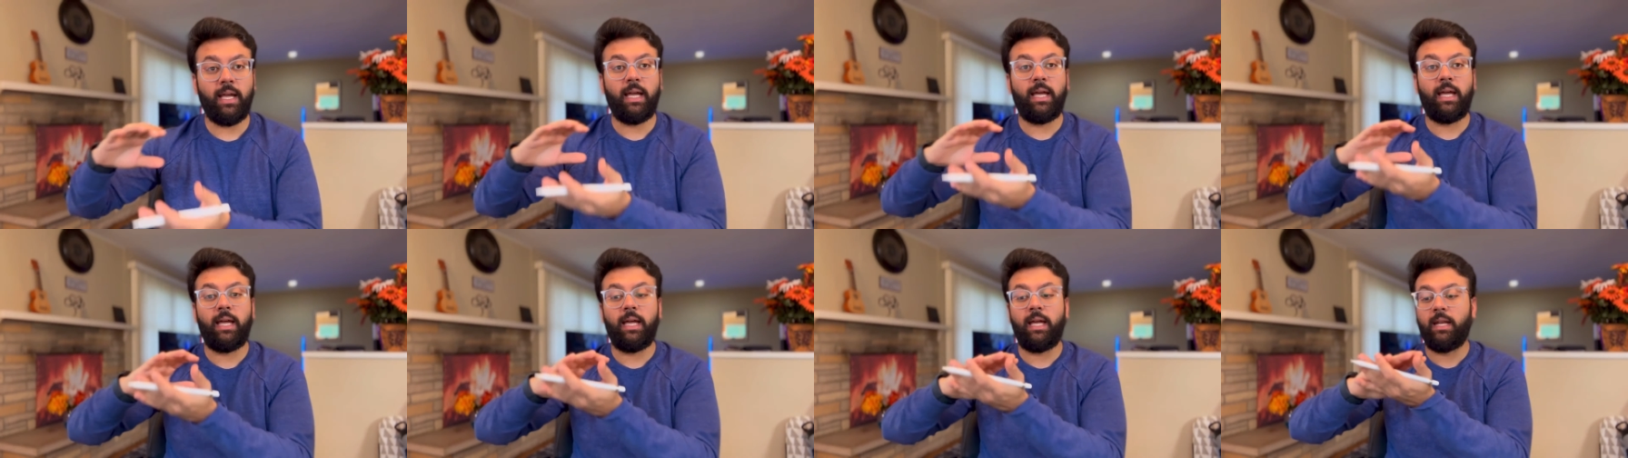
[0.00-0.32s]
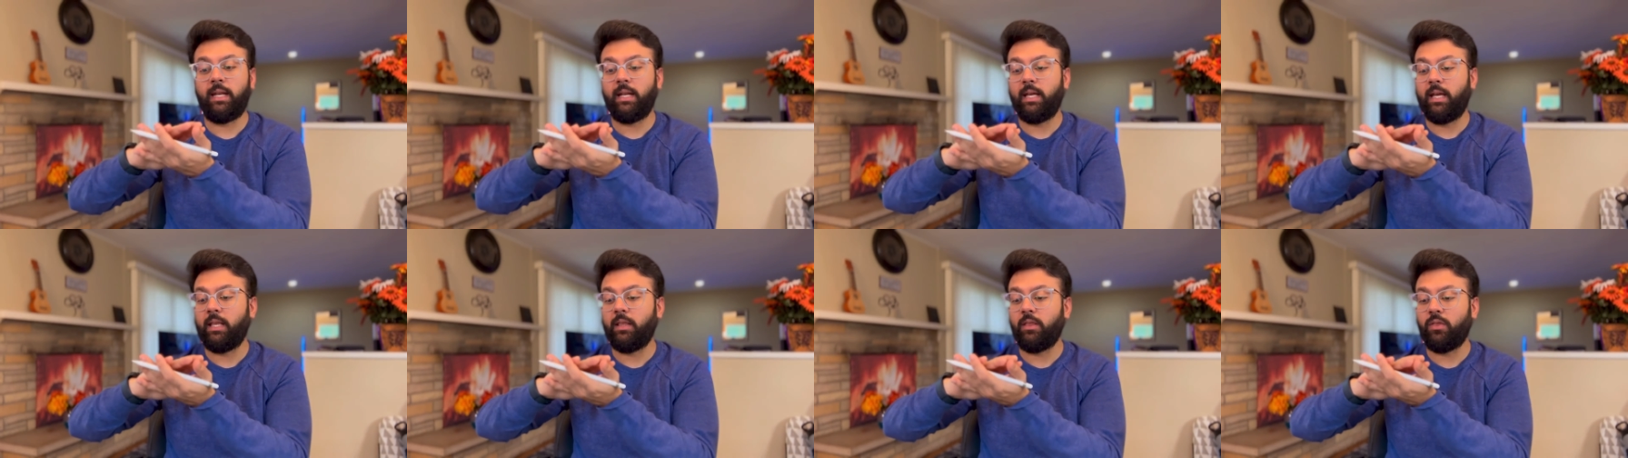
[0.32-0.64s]

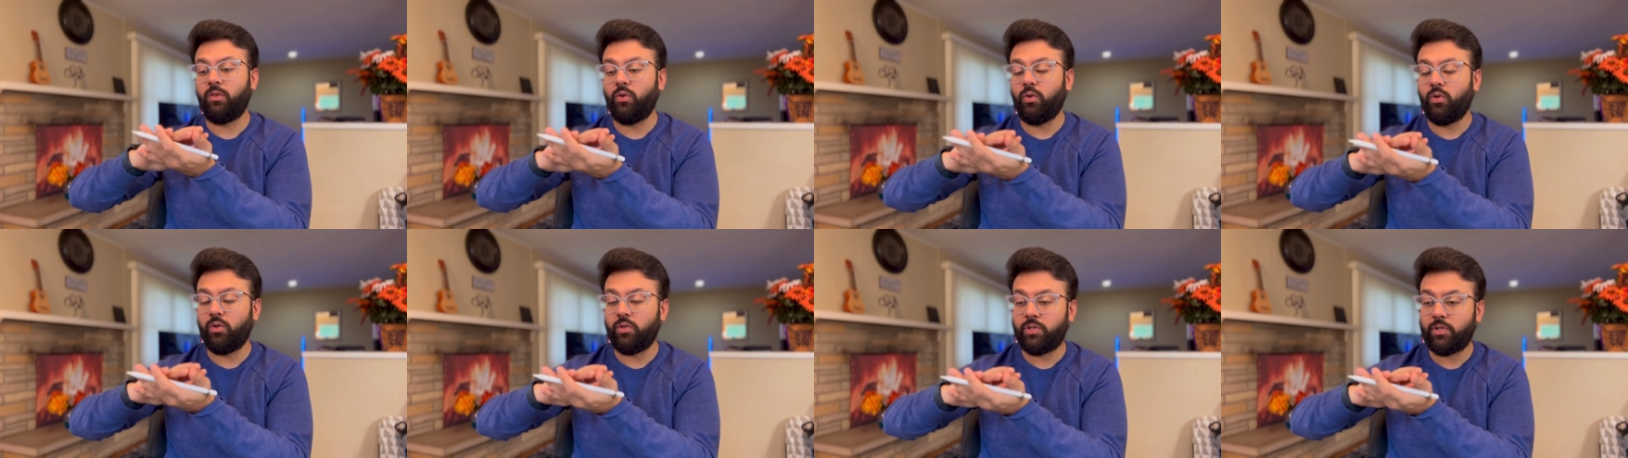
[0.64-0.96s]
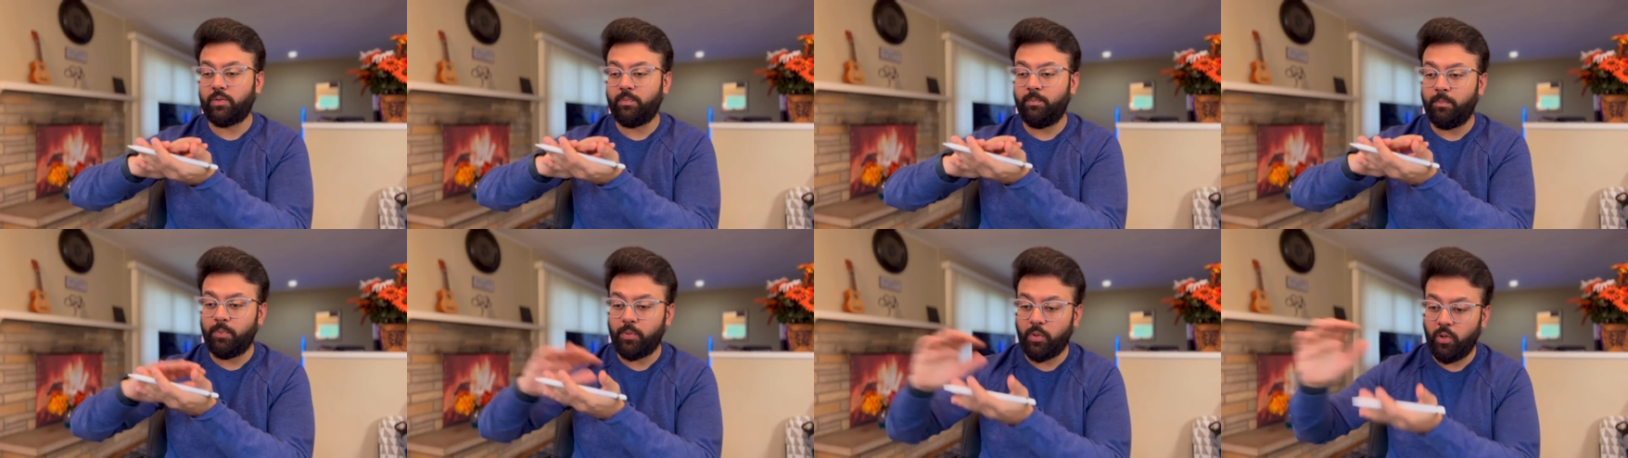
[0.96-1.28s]
And in those
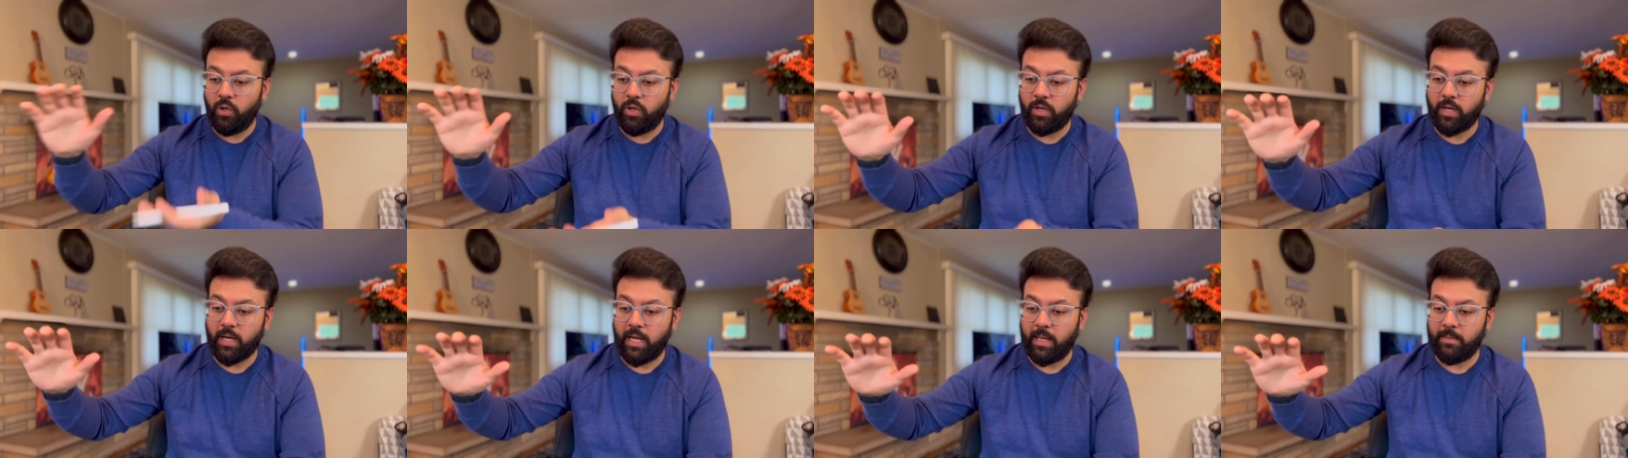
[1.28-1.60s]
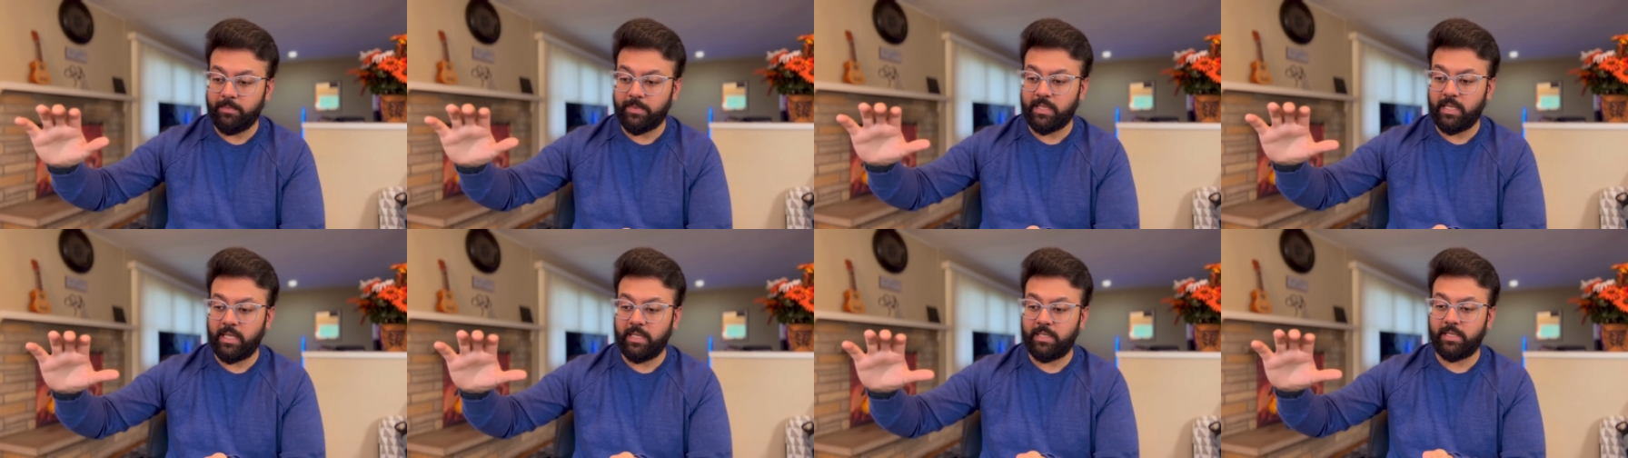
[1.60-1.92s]

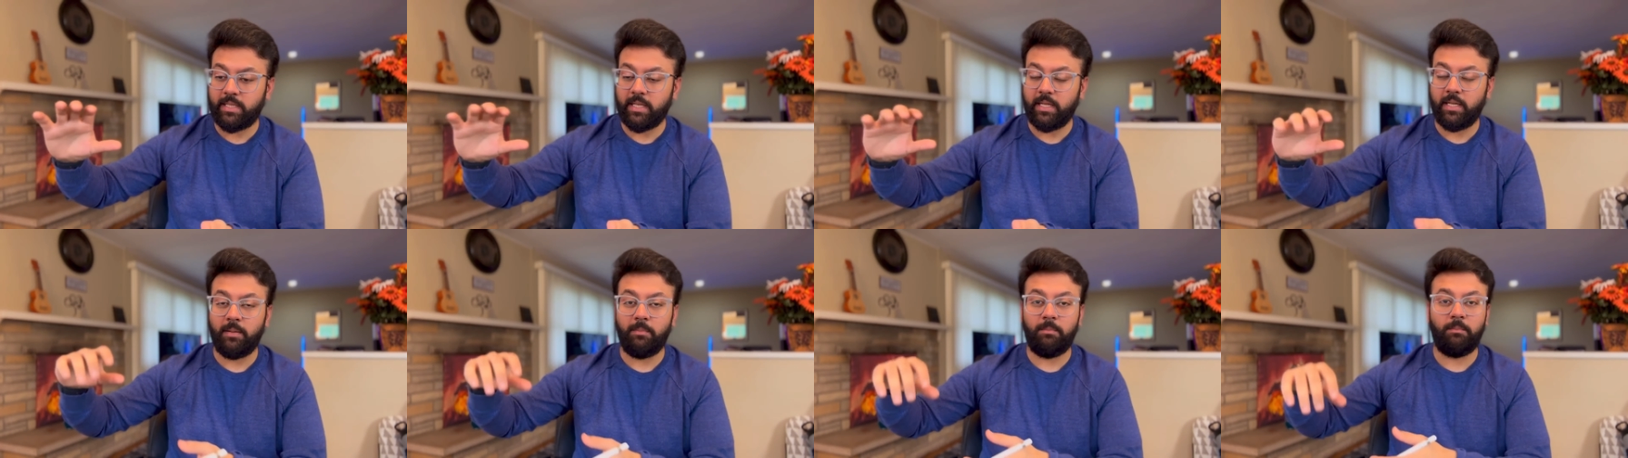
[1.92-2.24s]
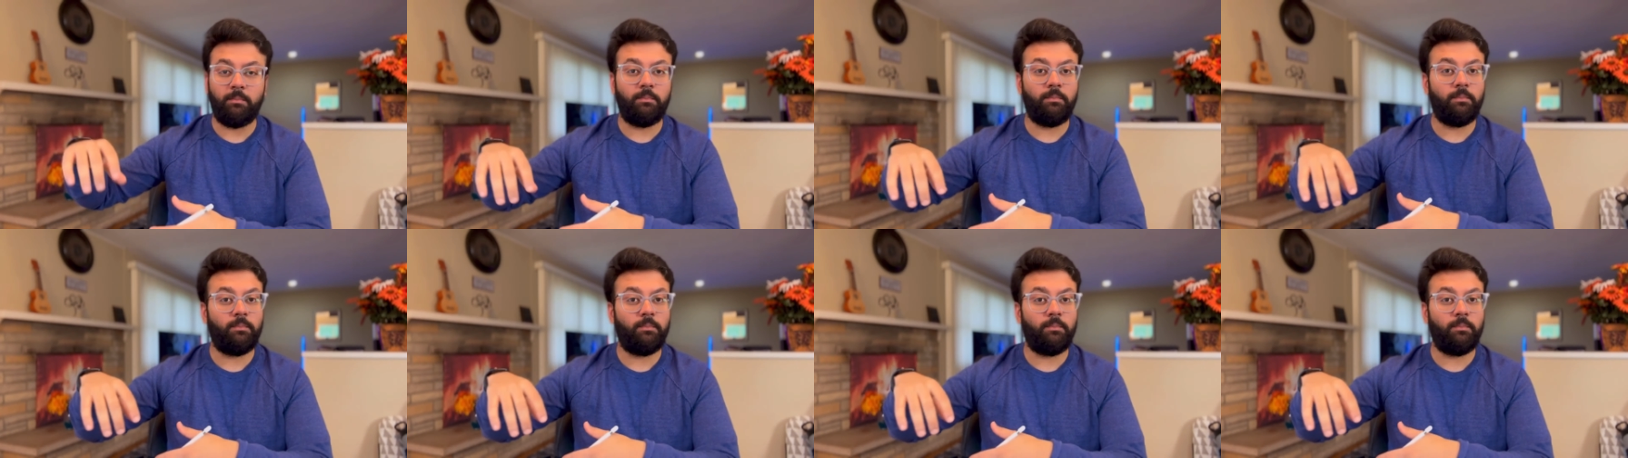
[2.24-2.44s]
programs, let's say,